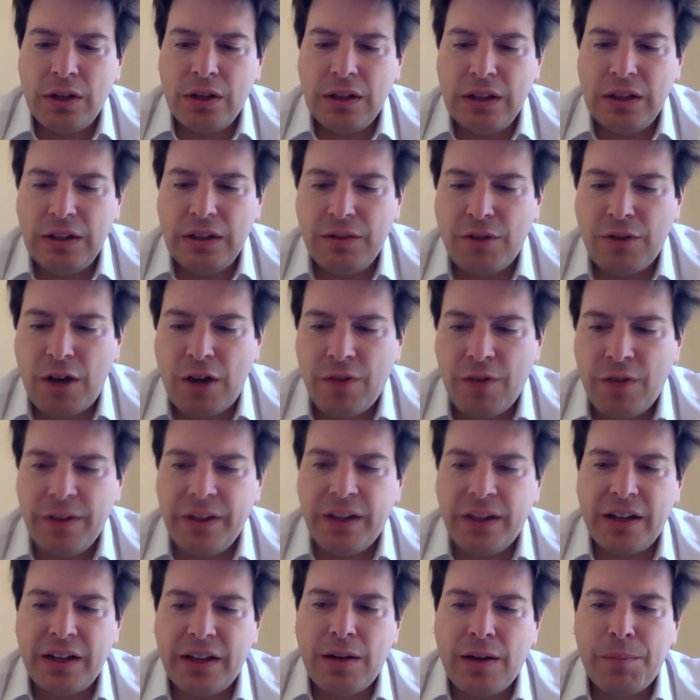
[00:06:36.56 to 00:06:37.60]
evolving
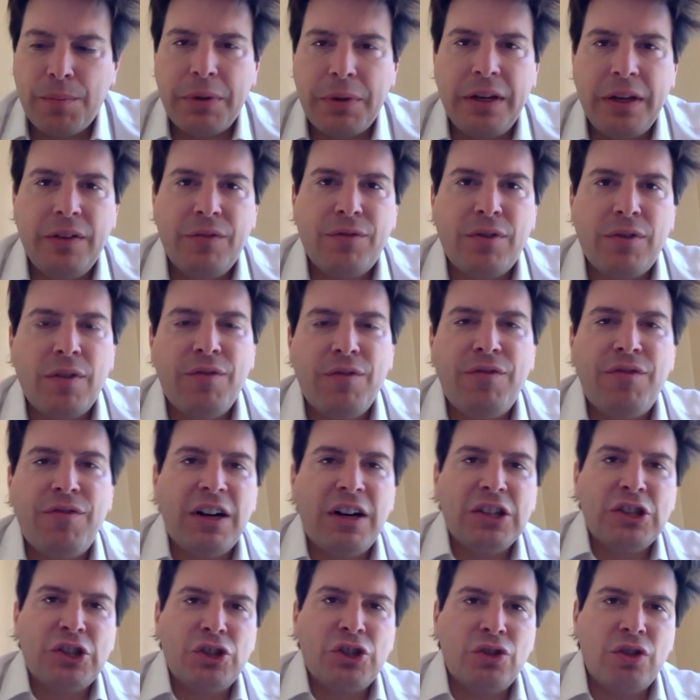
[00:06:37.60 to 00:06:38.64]
a company from
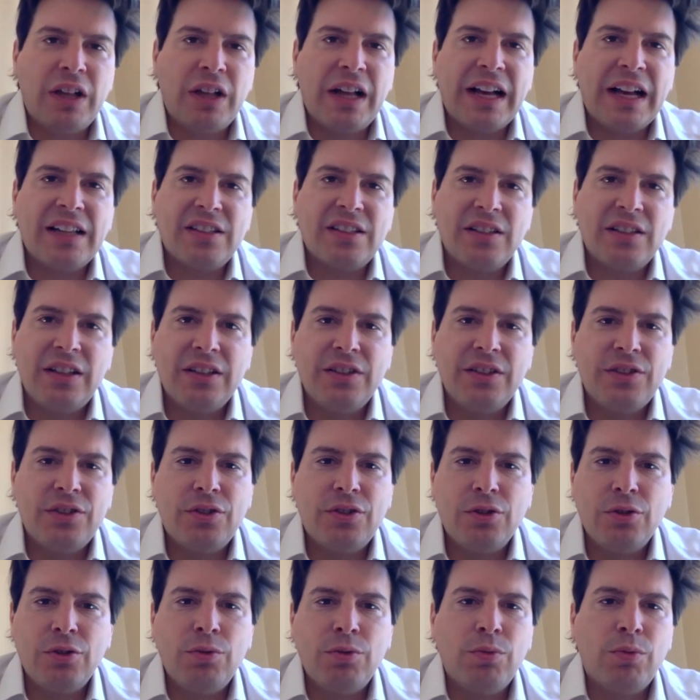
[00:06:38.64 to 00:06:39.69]
functional excellence
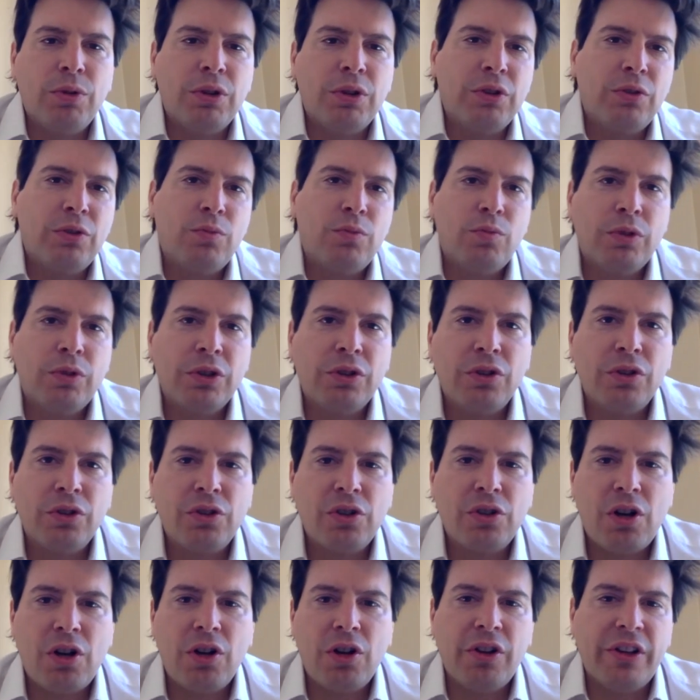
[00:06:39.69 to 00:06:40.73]
to what one could
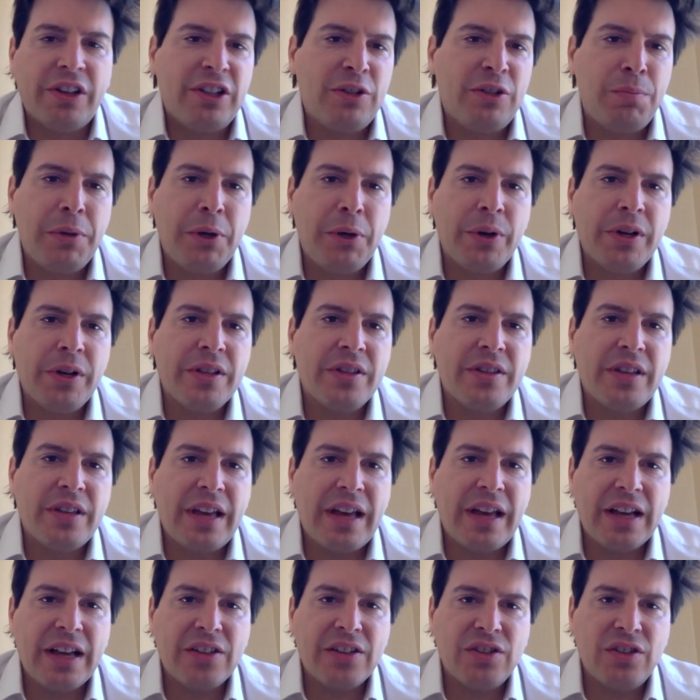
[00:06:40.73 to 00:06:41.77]
call experience
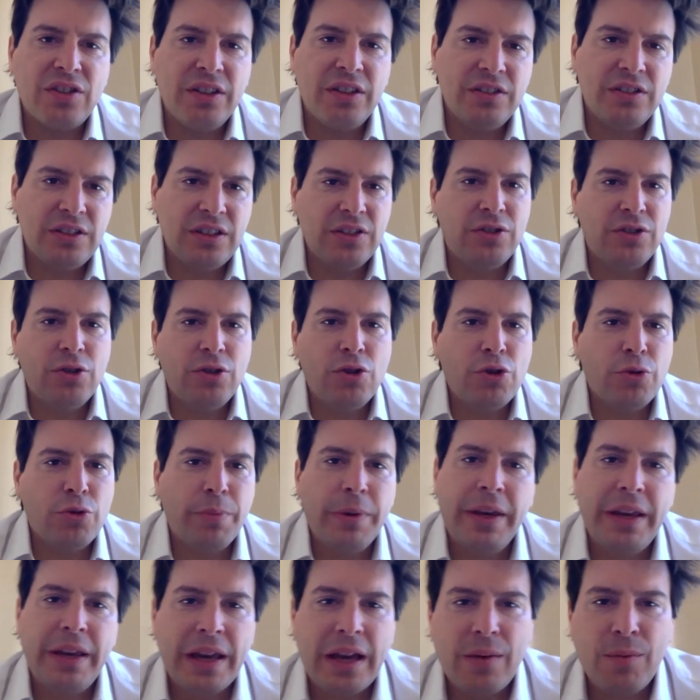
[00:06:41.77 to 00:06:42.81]
excellence, and so you
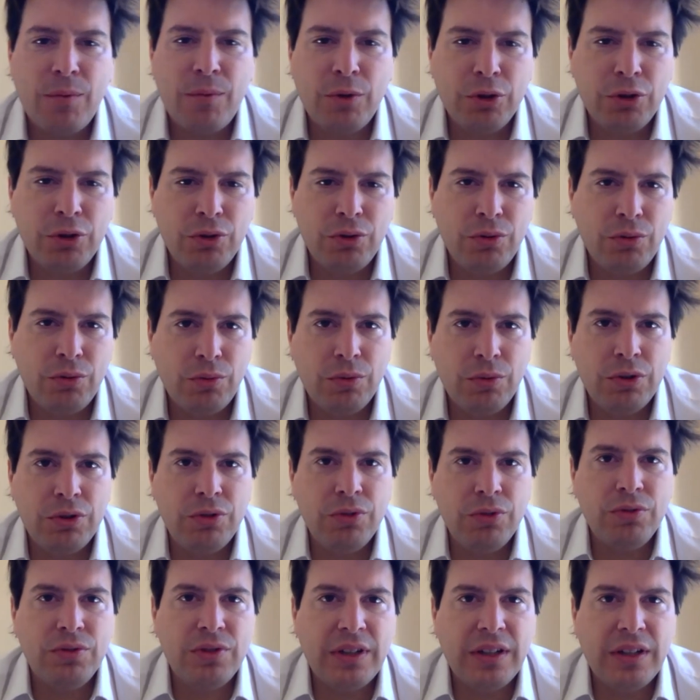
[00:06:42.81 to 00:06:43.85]
become what
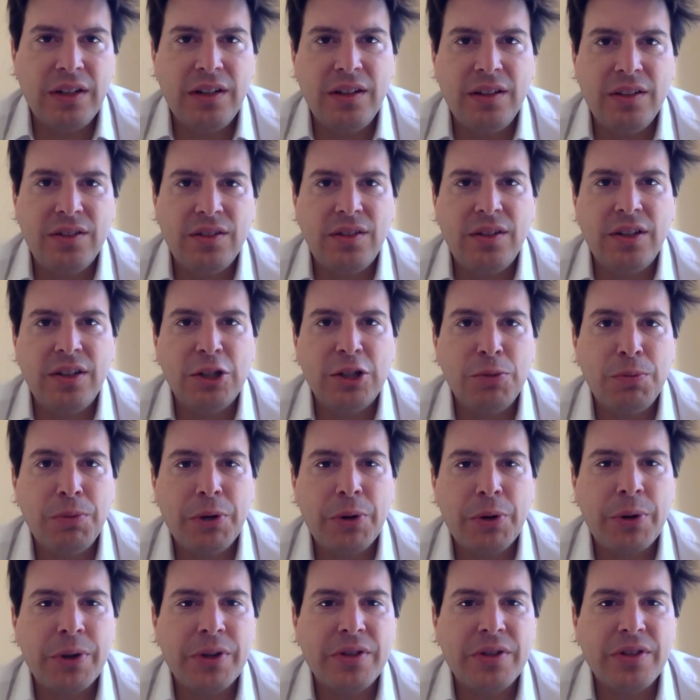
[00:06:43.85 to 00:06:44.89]
you said is an
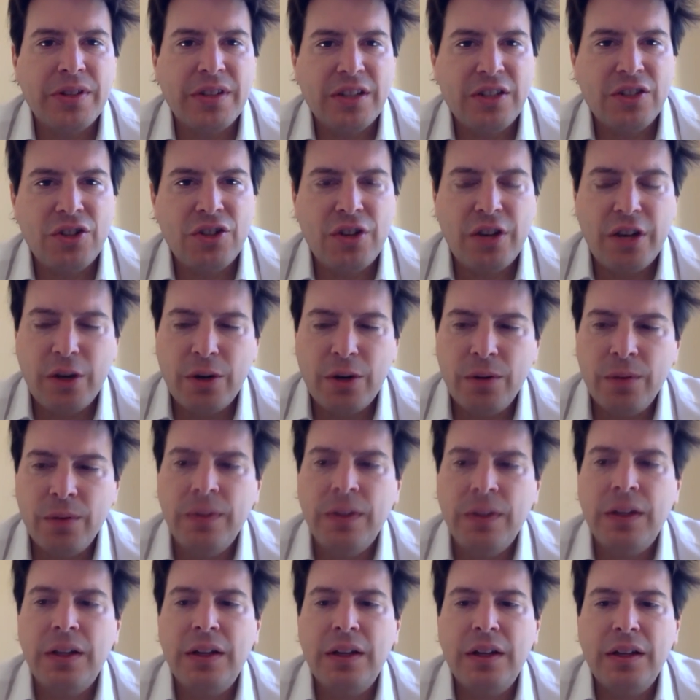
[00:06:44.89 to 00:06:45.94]
experience engineer.
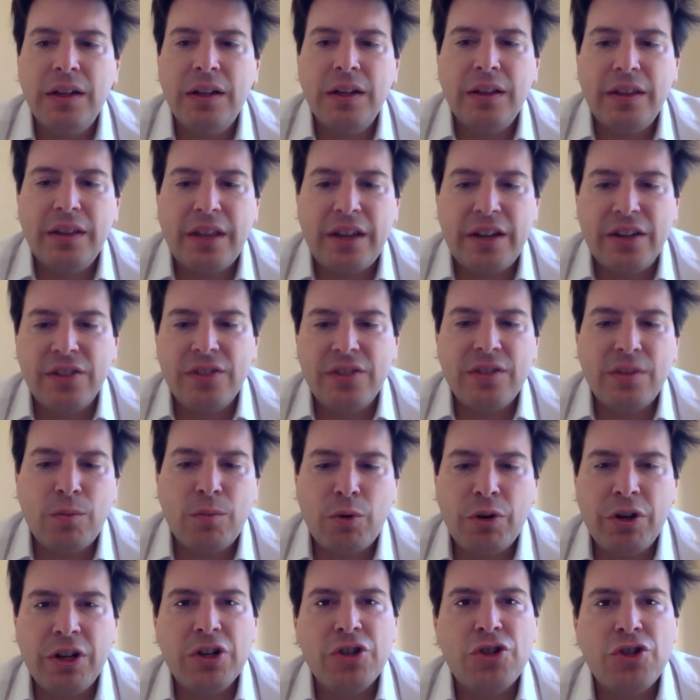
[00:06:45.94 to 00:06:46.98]
That is
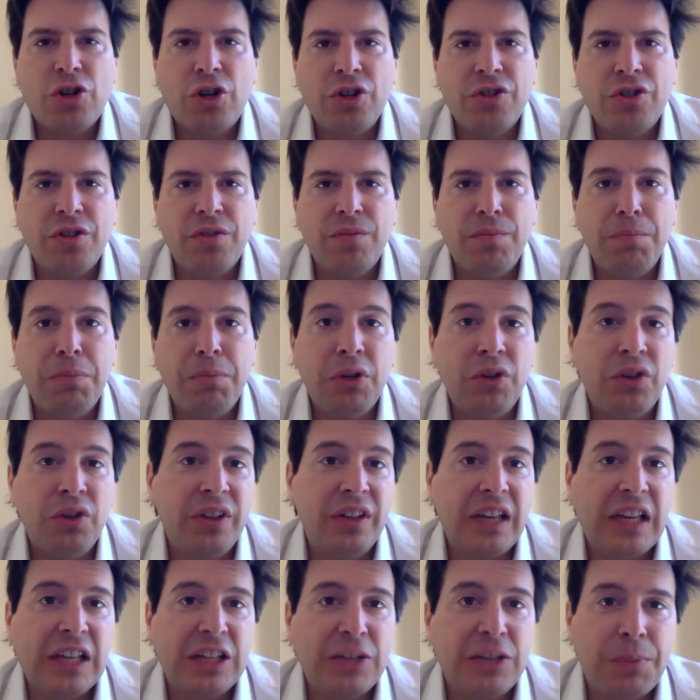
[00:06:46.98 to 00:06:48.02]
someone in charge of
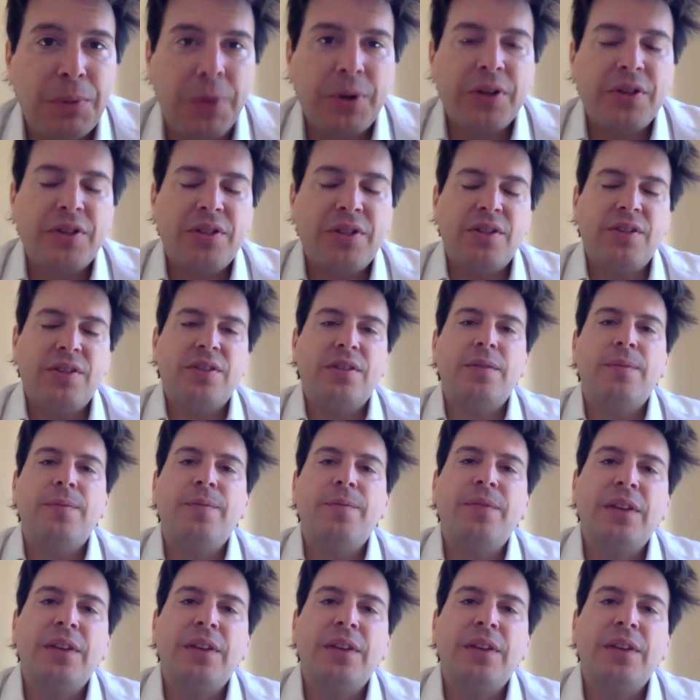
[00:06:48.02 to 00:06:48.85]
building experiences.